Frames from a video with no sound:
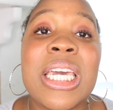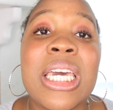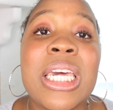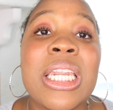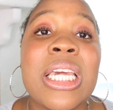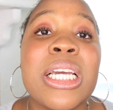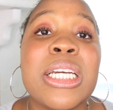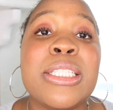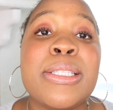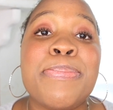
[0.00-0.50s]

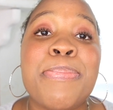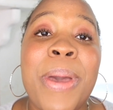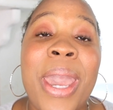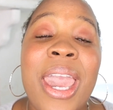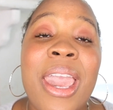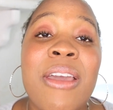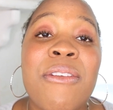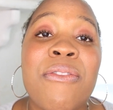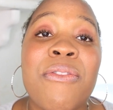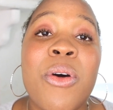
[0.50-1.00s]
It is
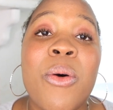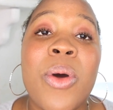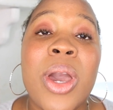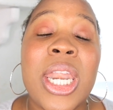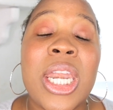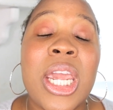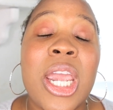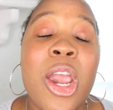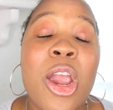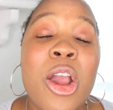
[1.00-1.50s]
painful
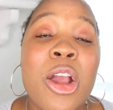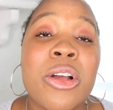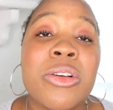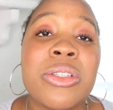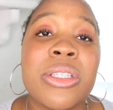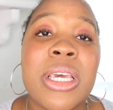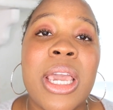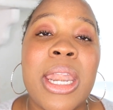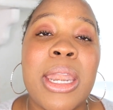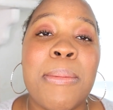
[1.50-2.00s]
and it
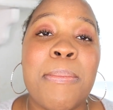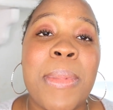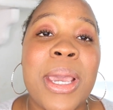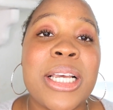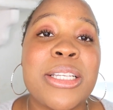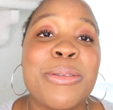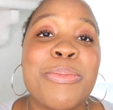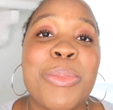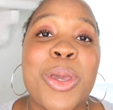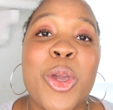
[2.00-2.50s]
hurts and it
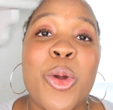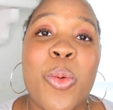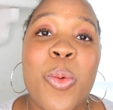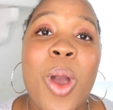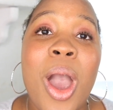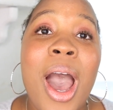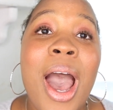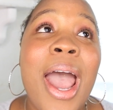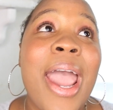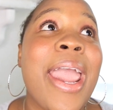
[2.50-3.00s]
makes me
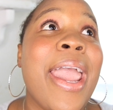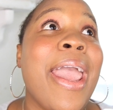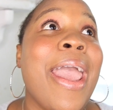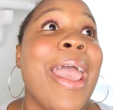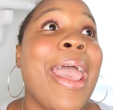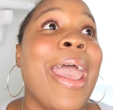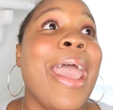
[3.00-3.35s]
cry,